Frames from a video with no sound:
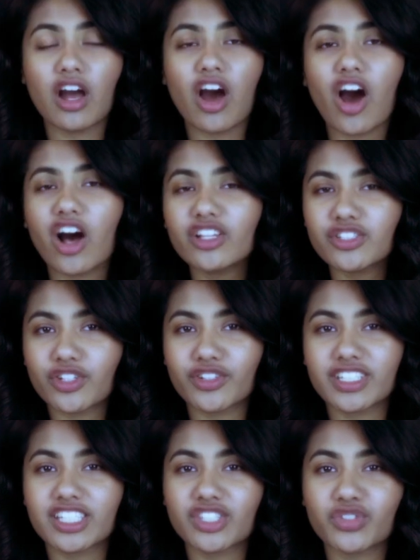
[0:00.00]
Also,
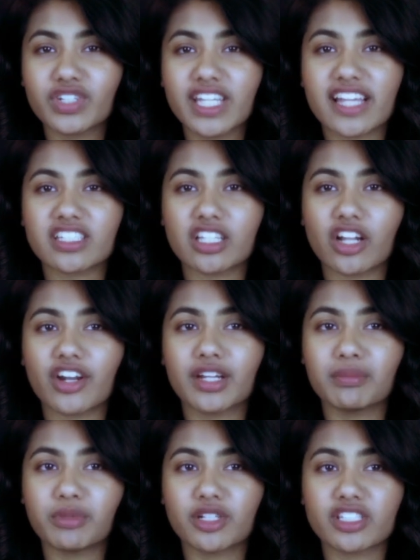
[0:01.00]
these 3 XLR
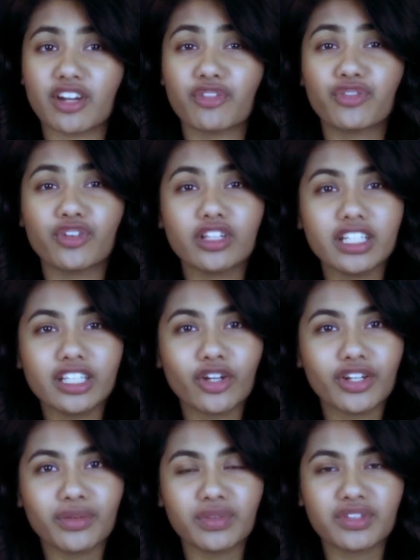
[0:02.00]
inputs are fully
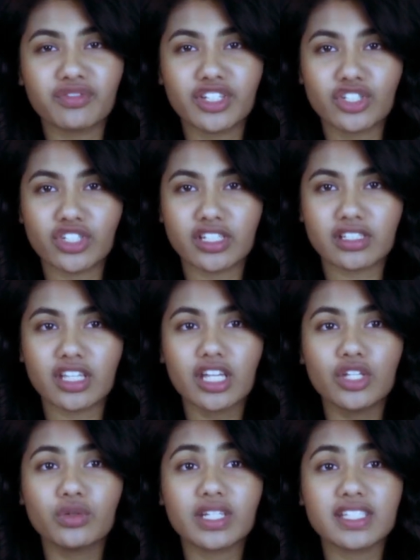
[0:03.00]
loaded with features.
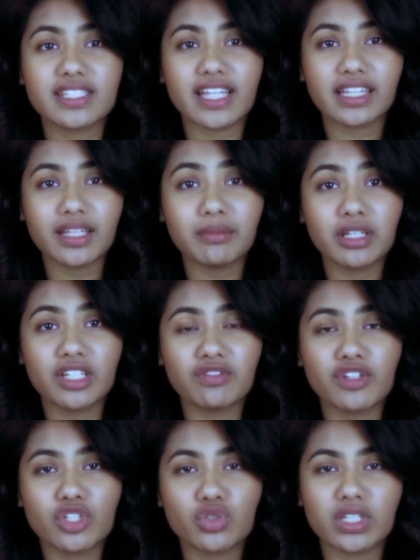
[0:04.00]
You can set them
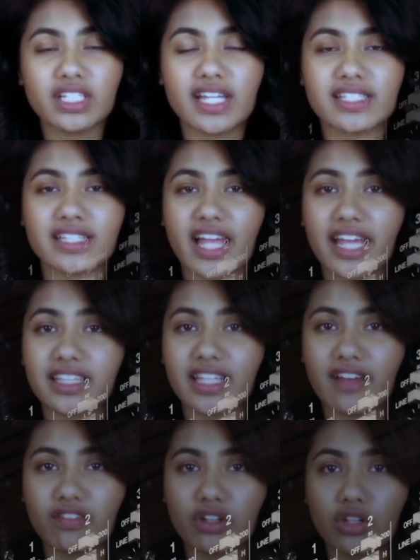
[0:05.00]
individually as line
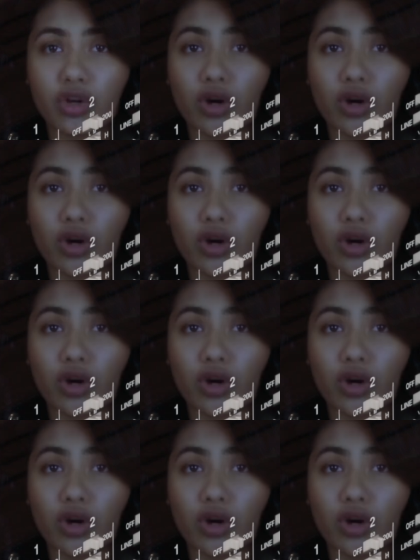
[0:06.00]
level